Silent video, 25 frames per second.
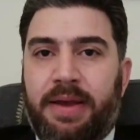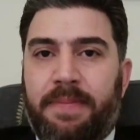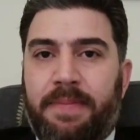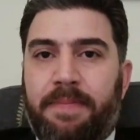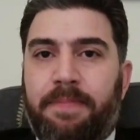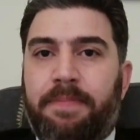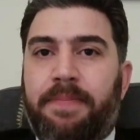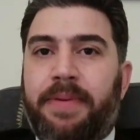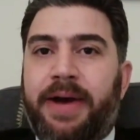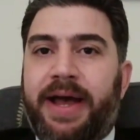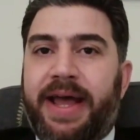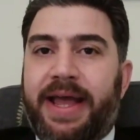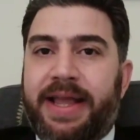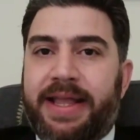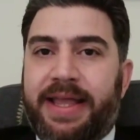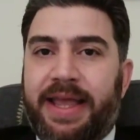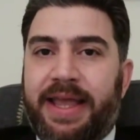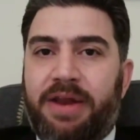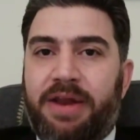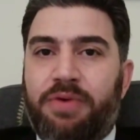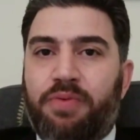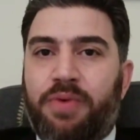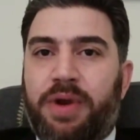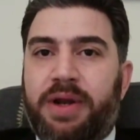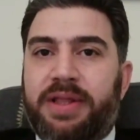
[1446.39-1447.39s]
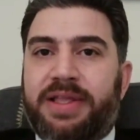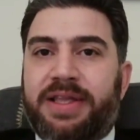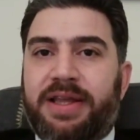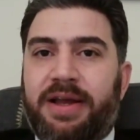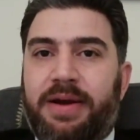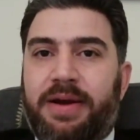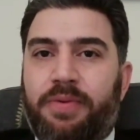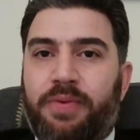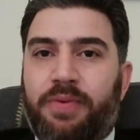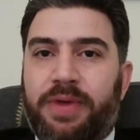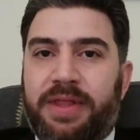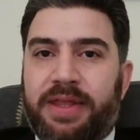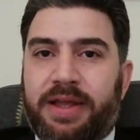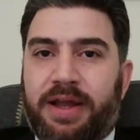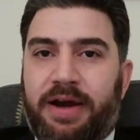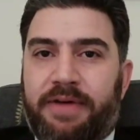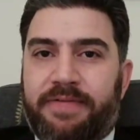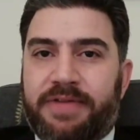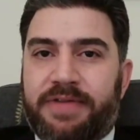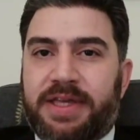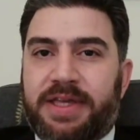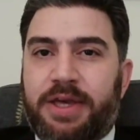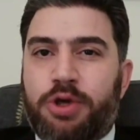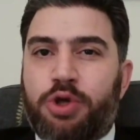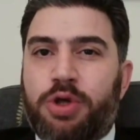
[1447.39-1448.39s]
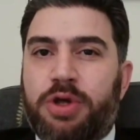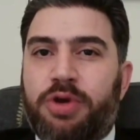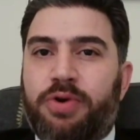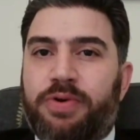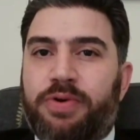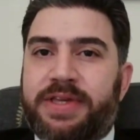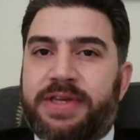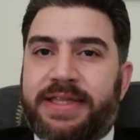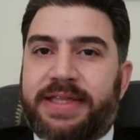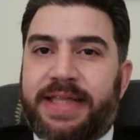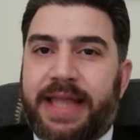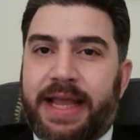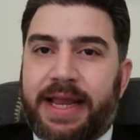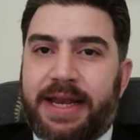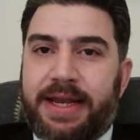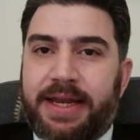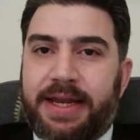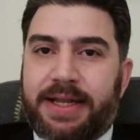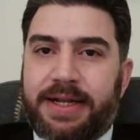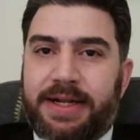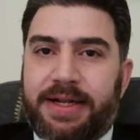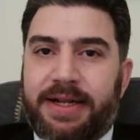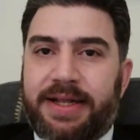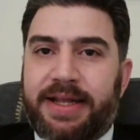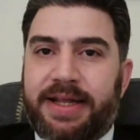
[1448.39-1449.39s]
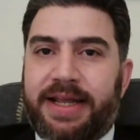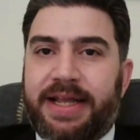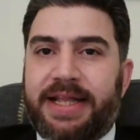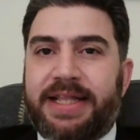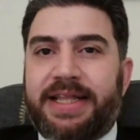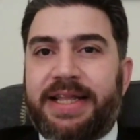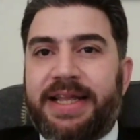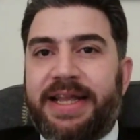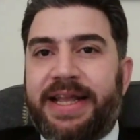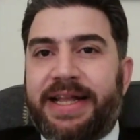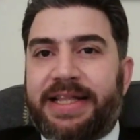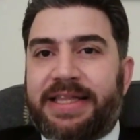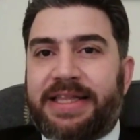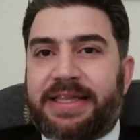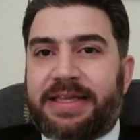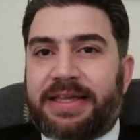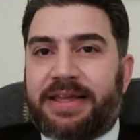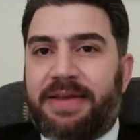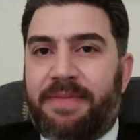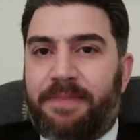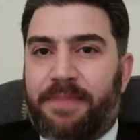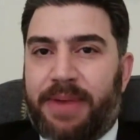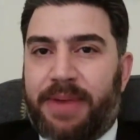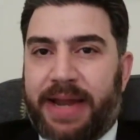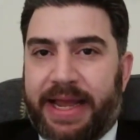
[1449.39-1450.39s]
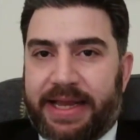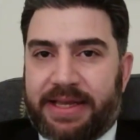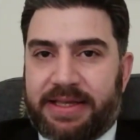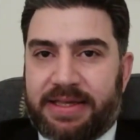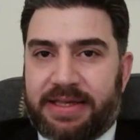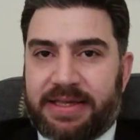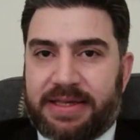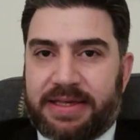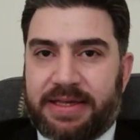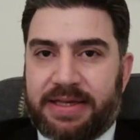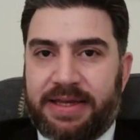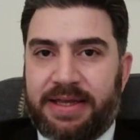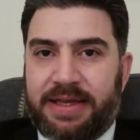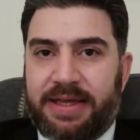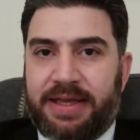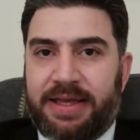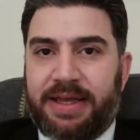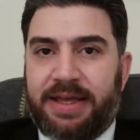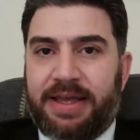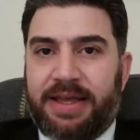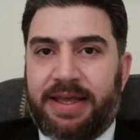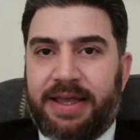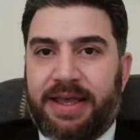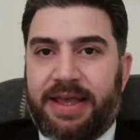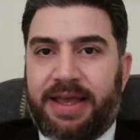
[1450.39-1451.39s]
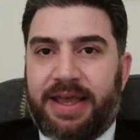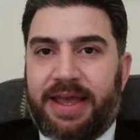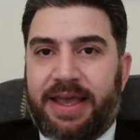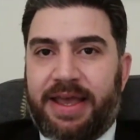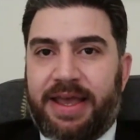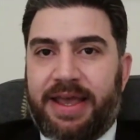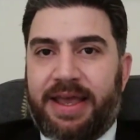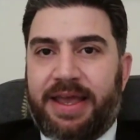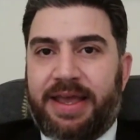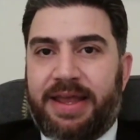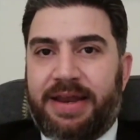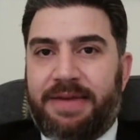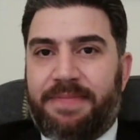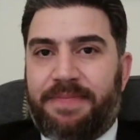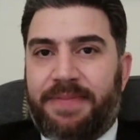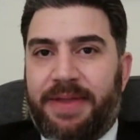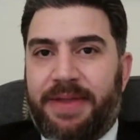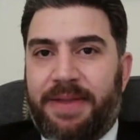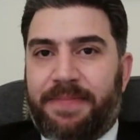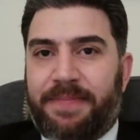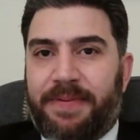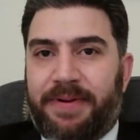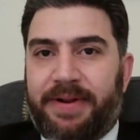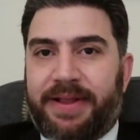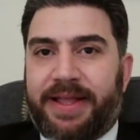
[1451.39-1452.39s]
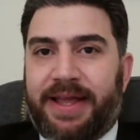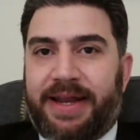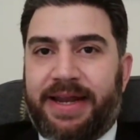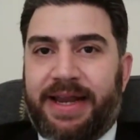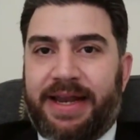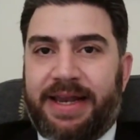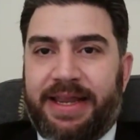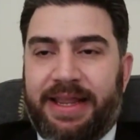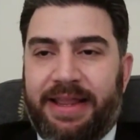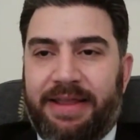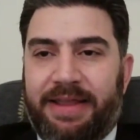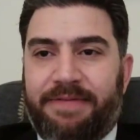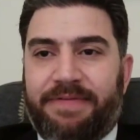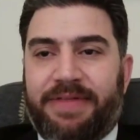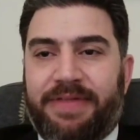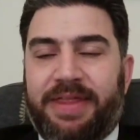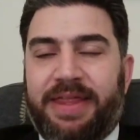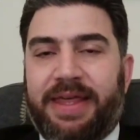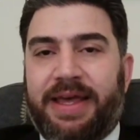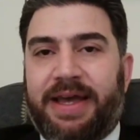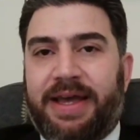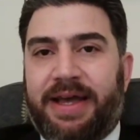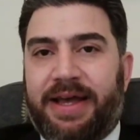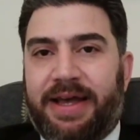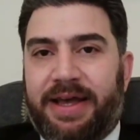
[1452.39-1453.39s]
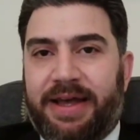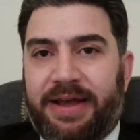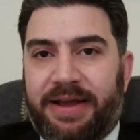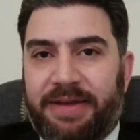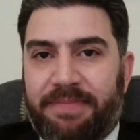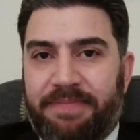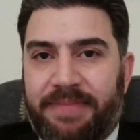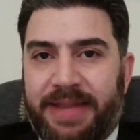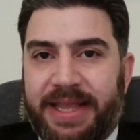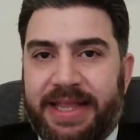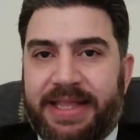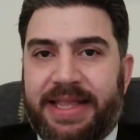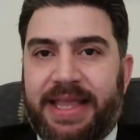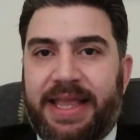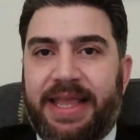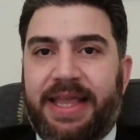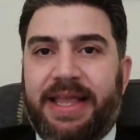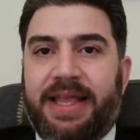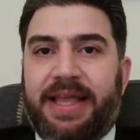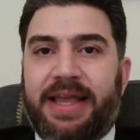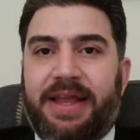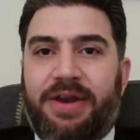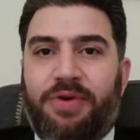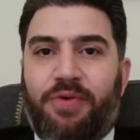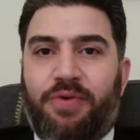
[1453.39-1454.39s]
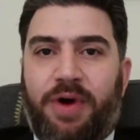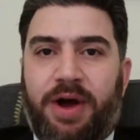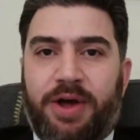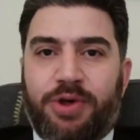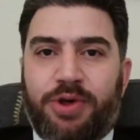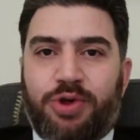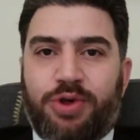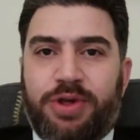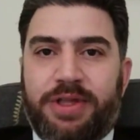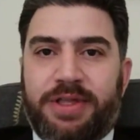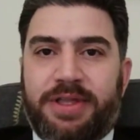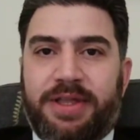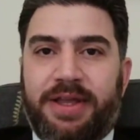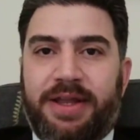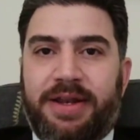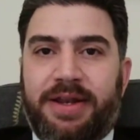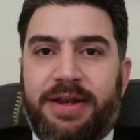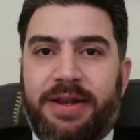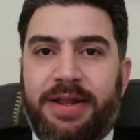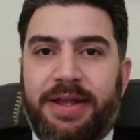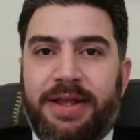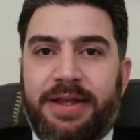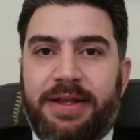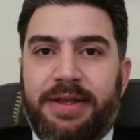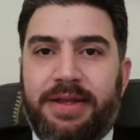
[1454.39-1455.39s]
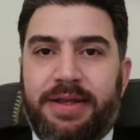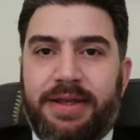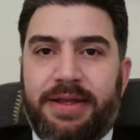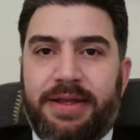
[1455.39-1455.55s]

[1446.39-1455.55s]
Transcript: But again, when the conversation goes technical, it gets complex, and people kind of leave the meeting in Washington